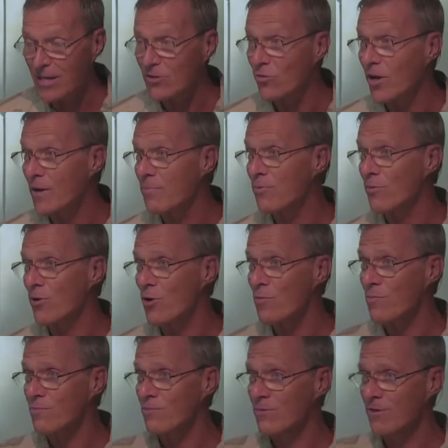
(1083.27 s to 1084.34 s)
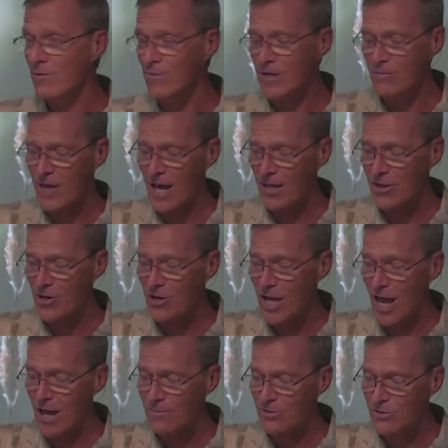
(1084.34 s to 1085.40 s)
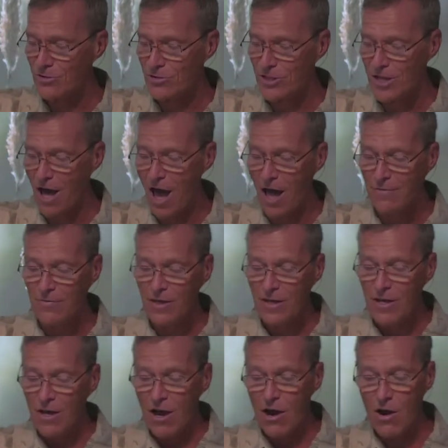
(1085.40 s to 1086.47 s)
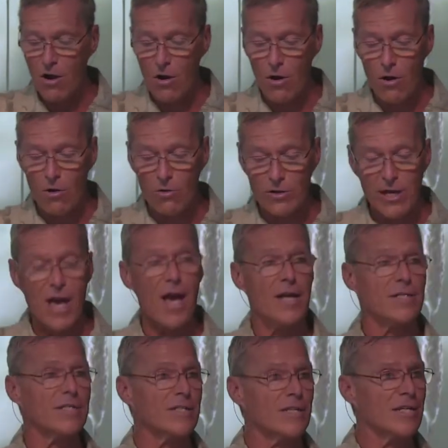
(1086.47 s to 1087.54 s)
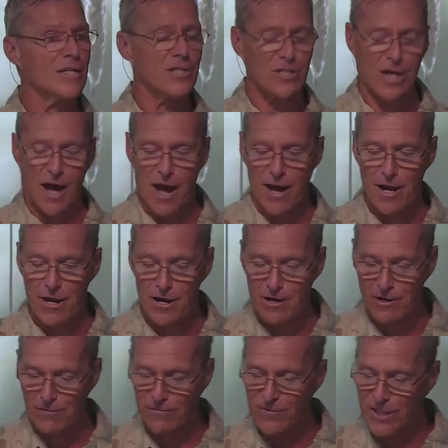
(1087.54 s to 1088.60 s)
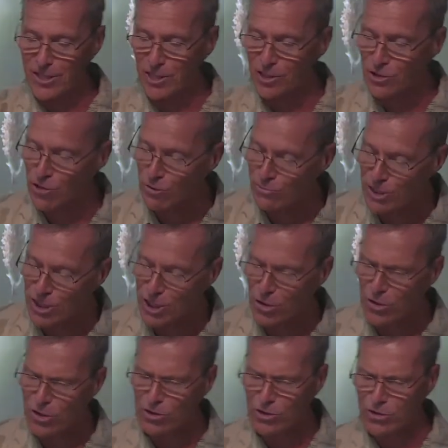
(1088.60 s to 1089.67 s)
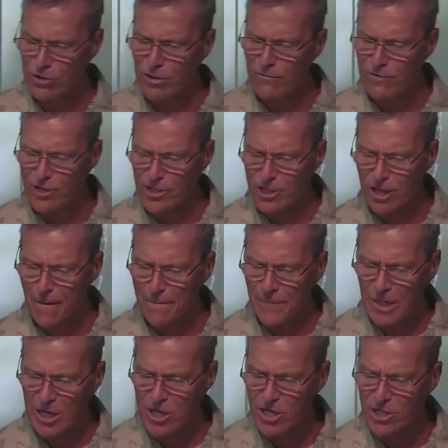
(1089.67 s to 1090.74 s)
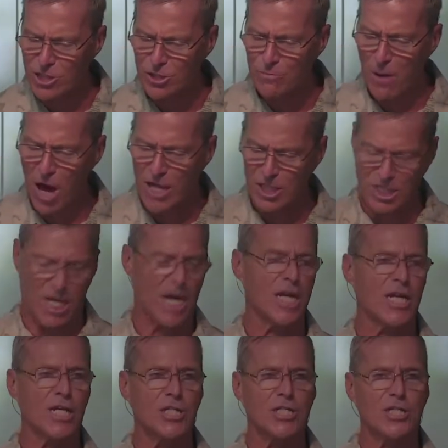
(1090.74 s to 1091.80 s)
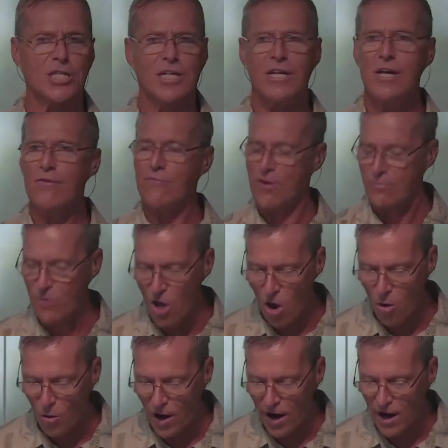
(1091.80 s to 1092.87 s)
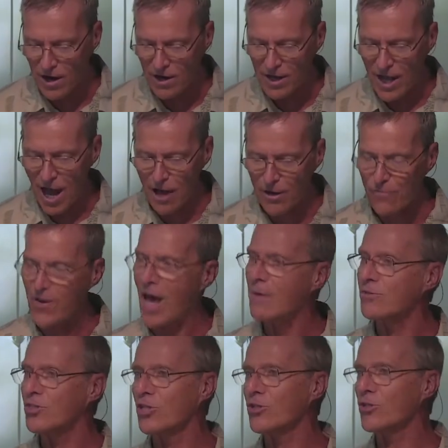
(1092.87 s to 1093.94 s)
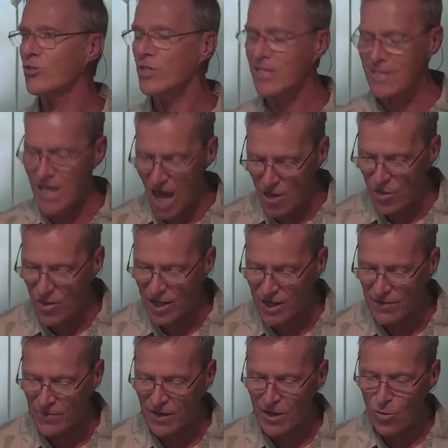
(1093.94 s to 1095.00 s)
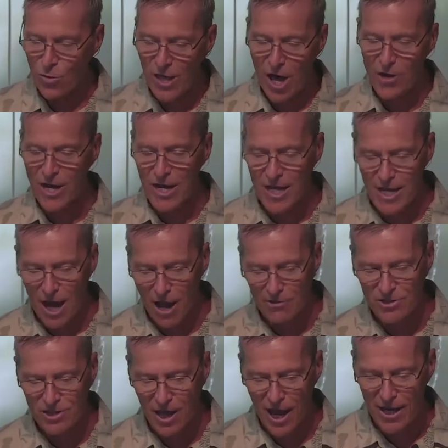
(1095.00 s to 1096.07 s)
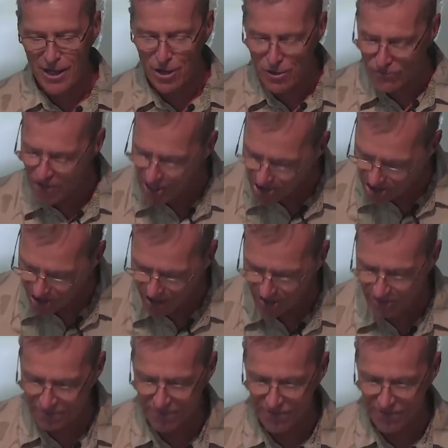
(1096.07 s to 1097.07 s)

Do I promote the Big Bang Theory? Absolutely not. Oh, yes, the entire physical material universe appeared spontaneously from nowhere, out of absolutely nothing, without any outside intervention.